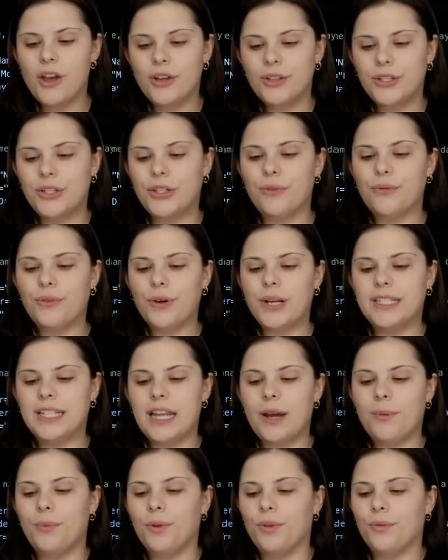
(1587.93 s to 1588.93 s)
So for
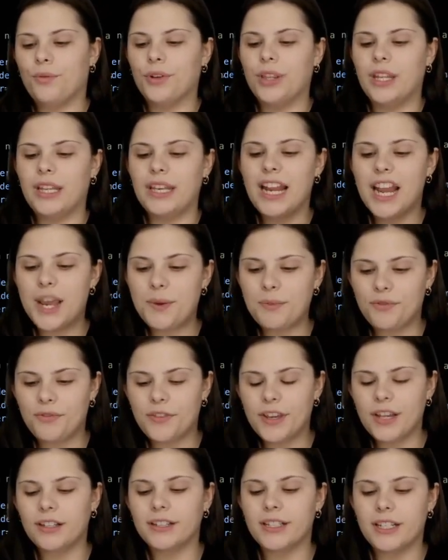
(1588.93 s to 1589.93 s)
example, for the name
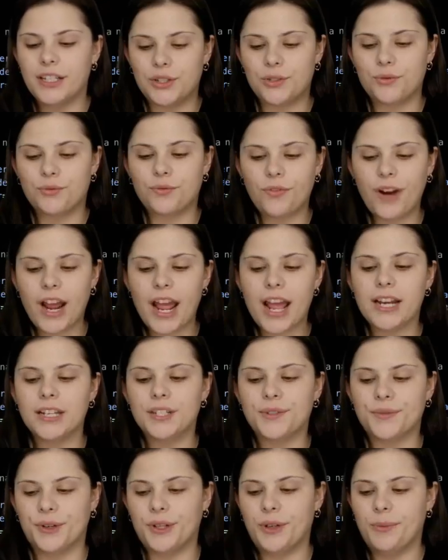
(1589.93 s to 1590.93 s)
field, it's
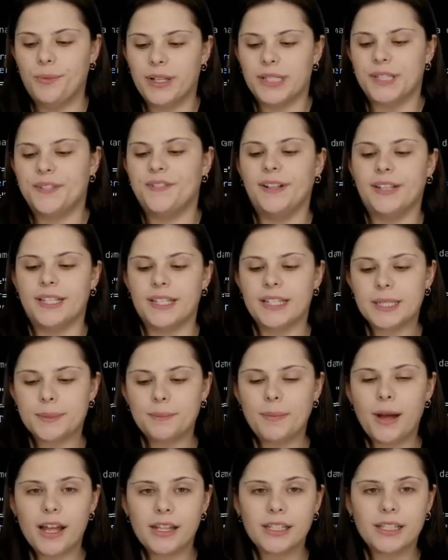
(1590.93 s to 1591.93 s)
friend, for the month field, it's
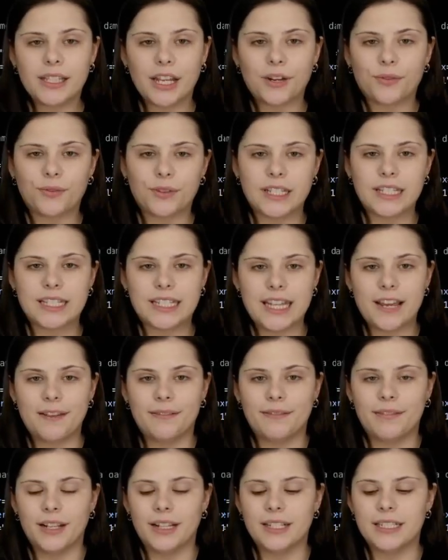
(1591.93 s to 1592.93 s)
month, and for the day
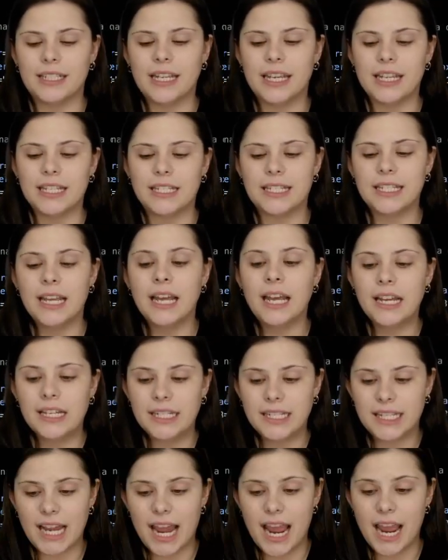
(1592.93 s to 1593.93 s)
field, it's
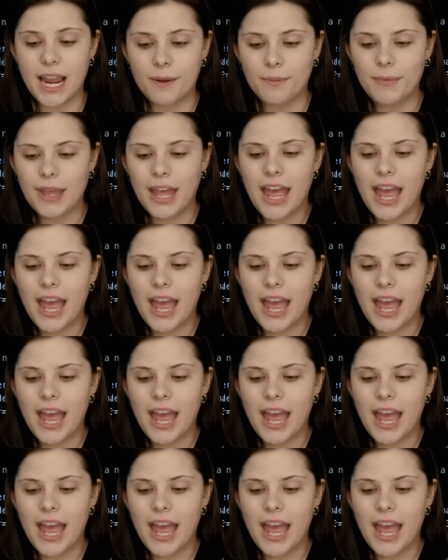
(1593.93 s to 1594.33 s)
day.